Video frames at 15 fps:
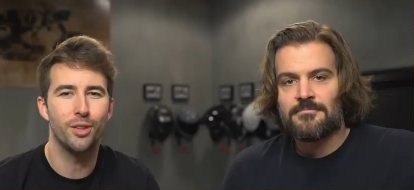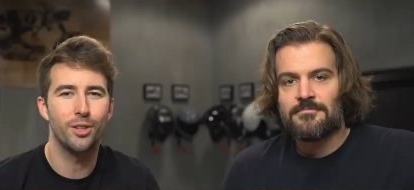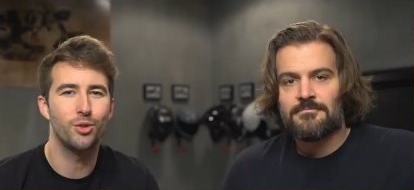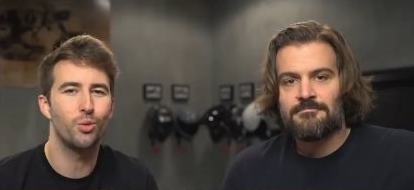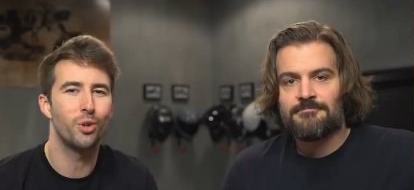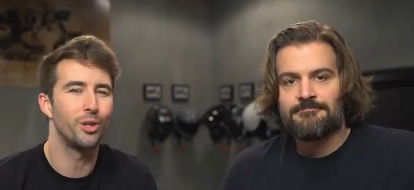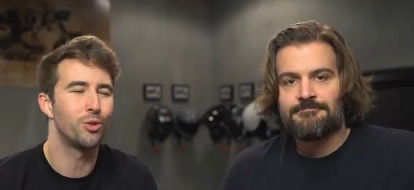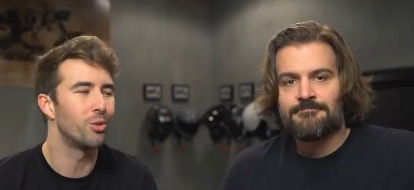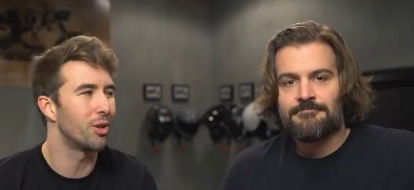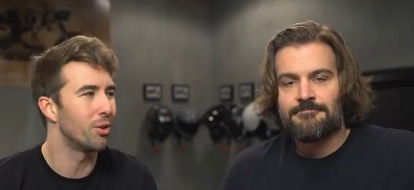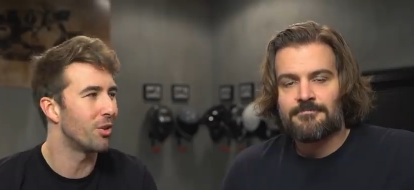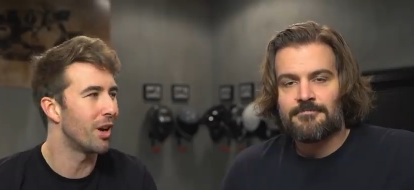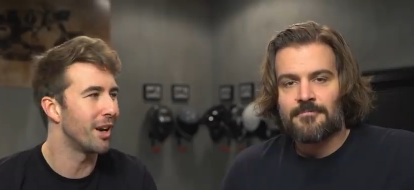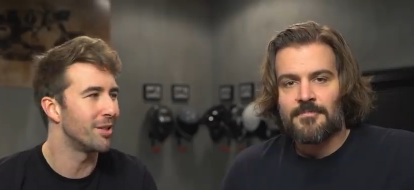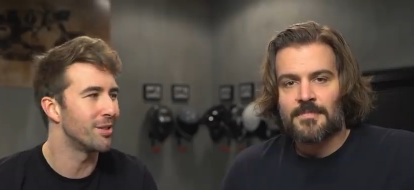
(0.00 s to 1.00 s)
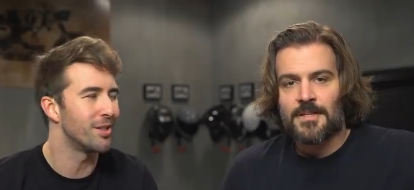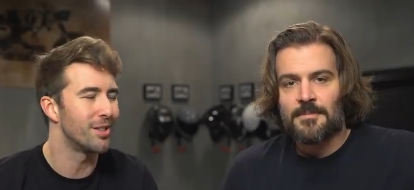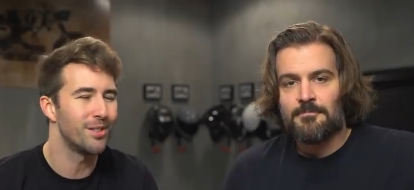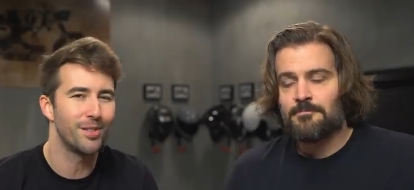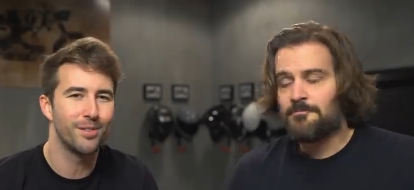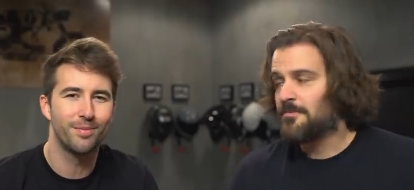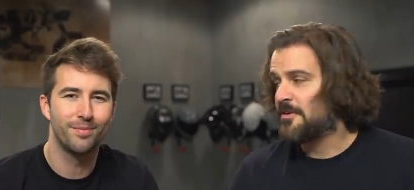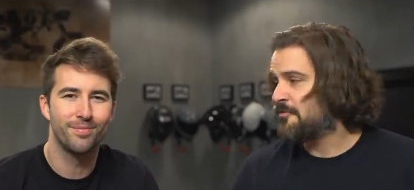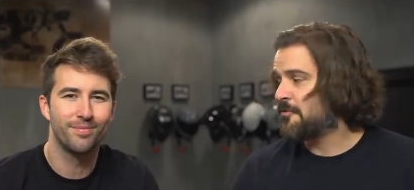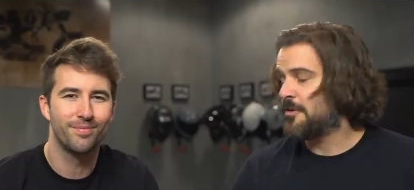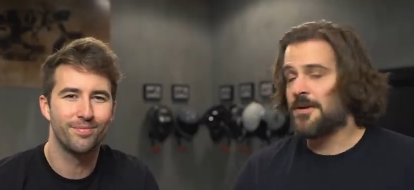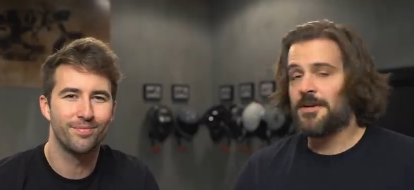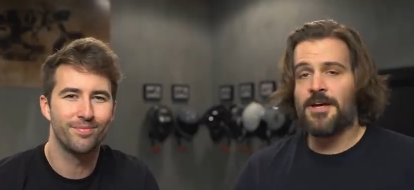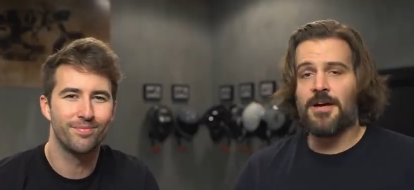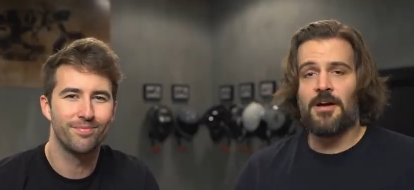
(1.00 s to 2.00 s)
Speaker 1: for the 2020 riding season.
Speaker 2: But for
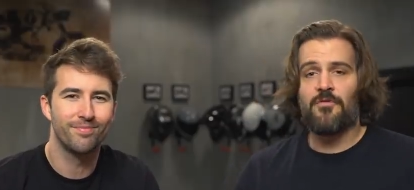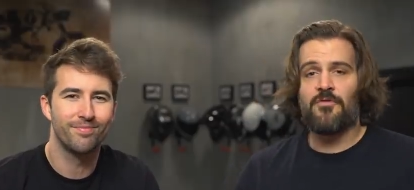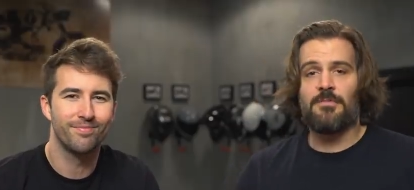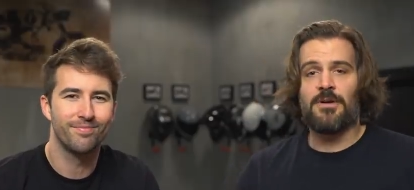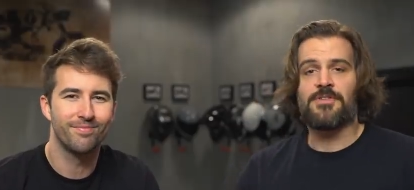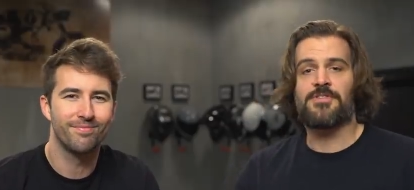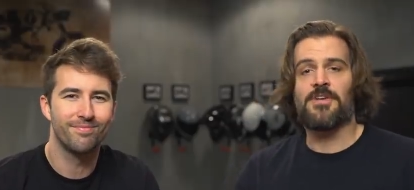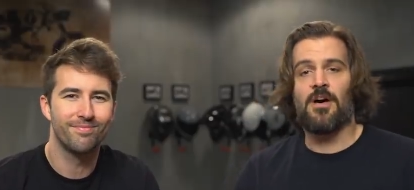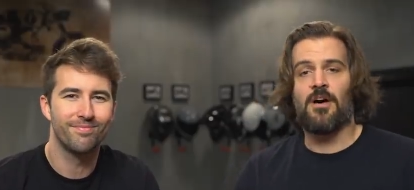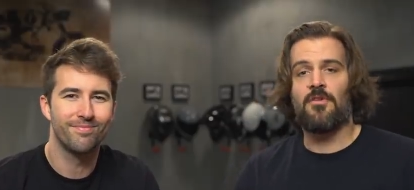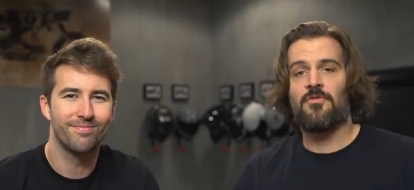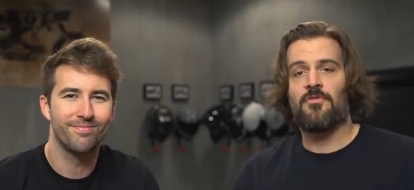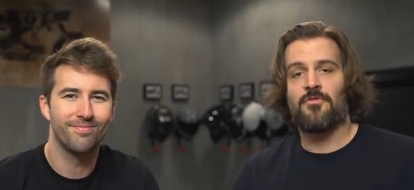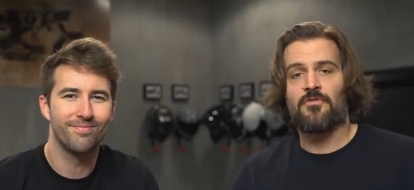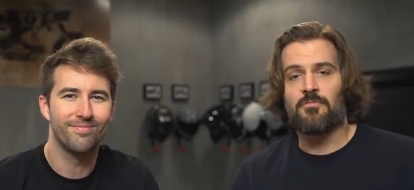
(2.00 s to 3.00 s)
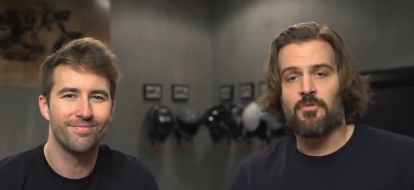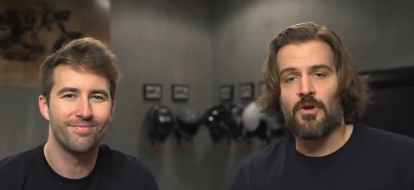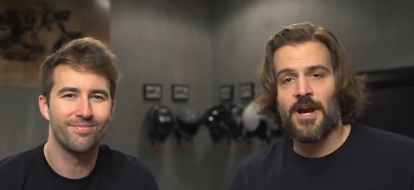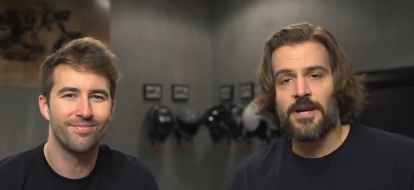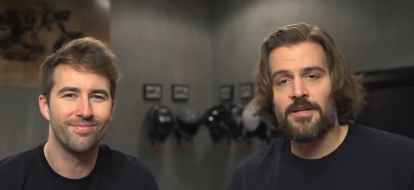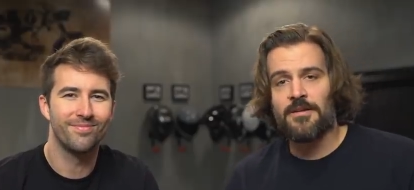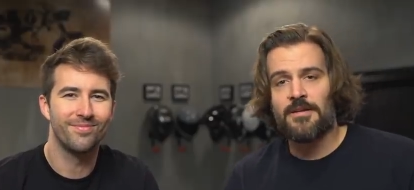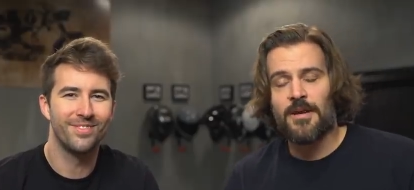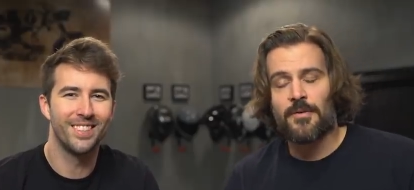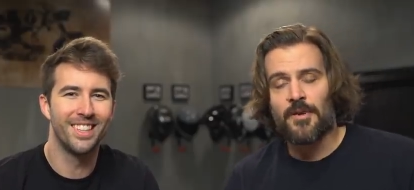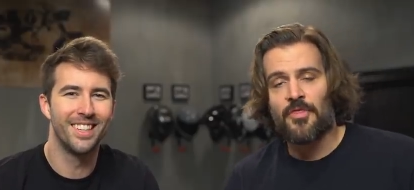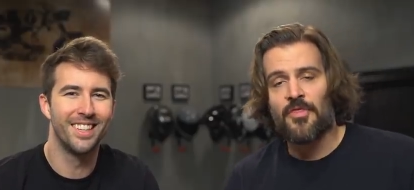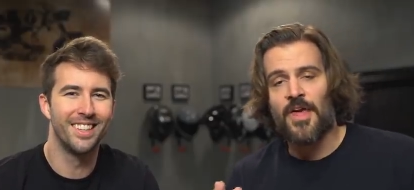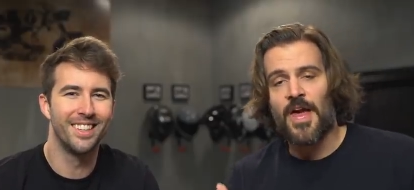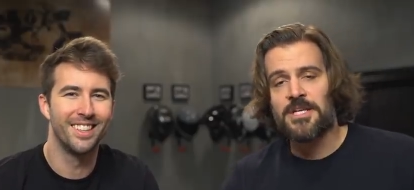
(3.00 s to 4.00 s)
right now, for myself, for Brandon, I wanna
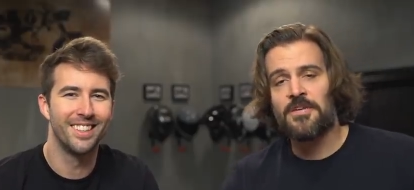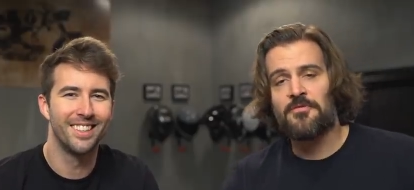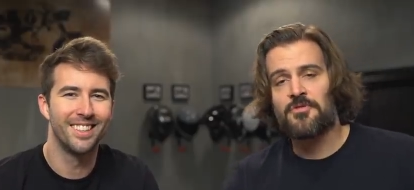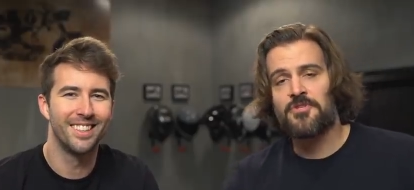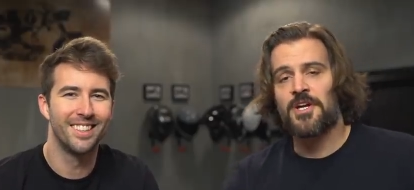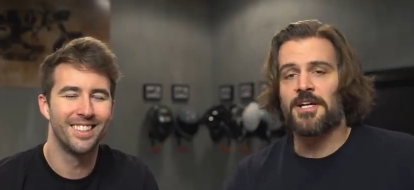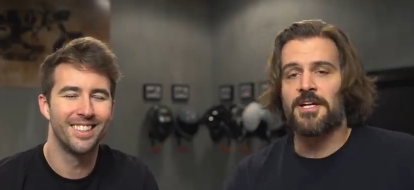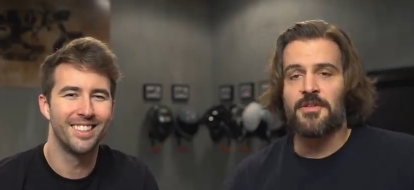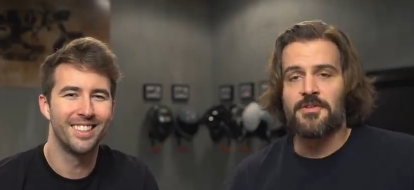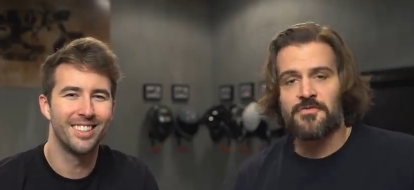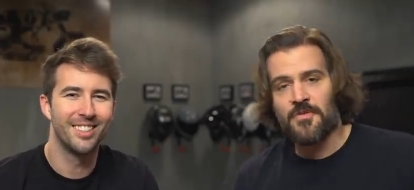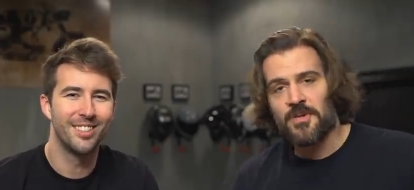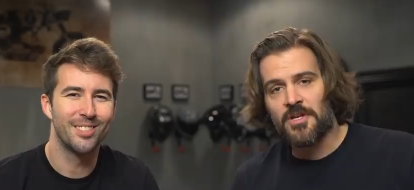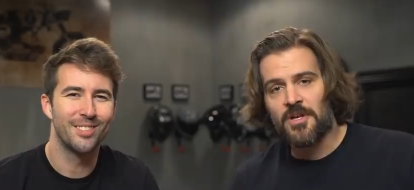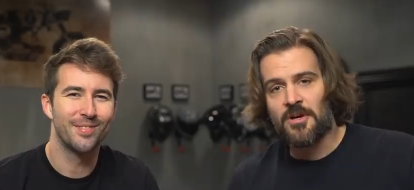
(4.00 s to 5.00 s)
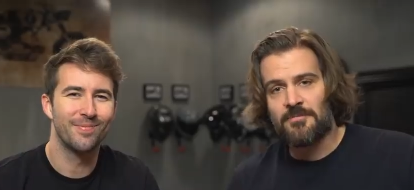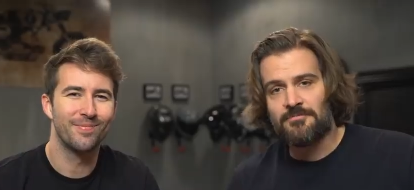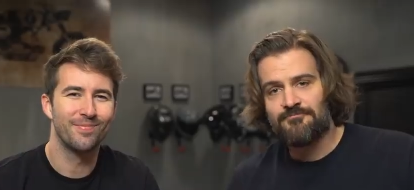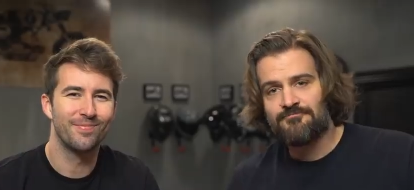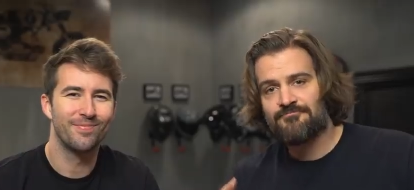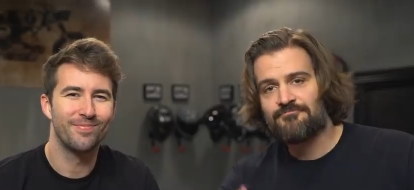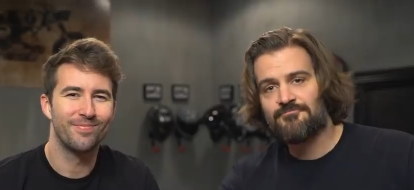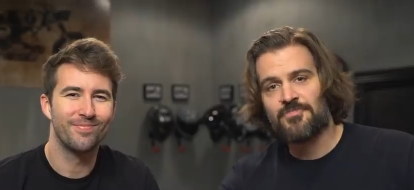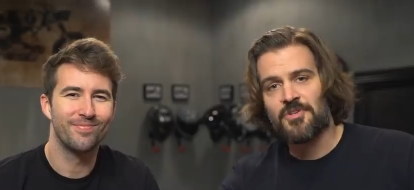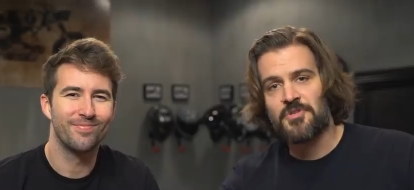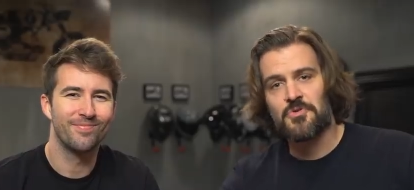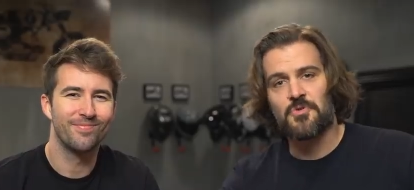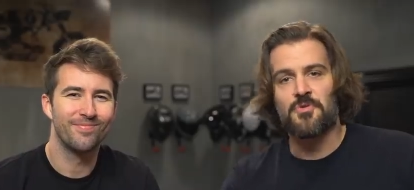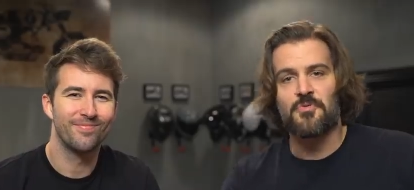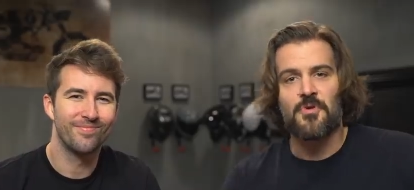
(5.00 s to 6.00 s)
thank you for checking out this video.
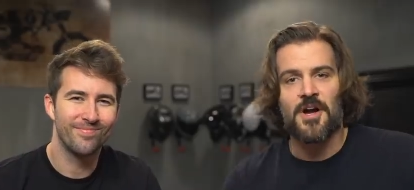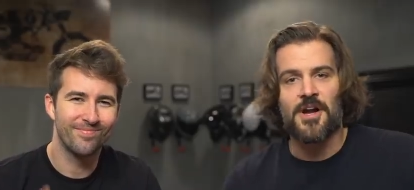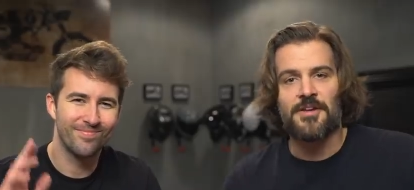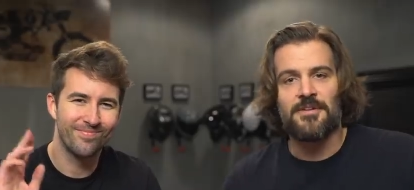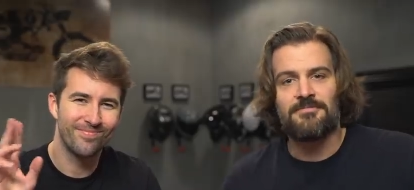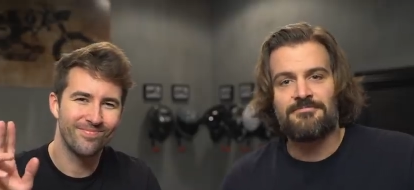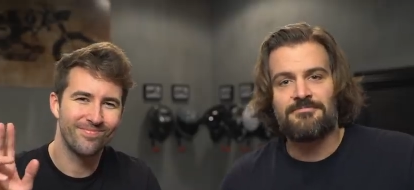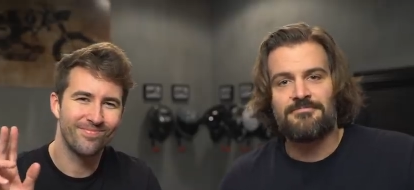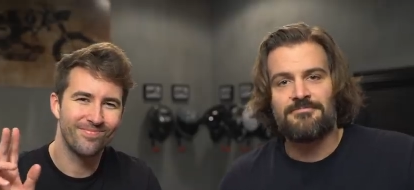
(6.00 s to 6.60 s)
Enjoy the ride.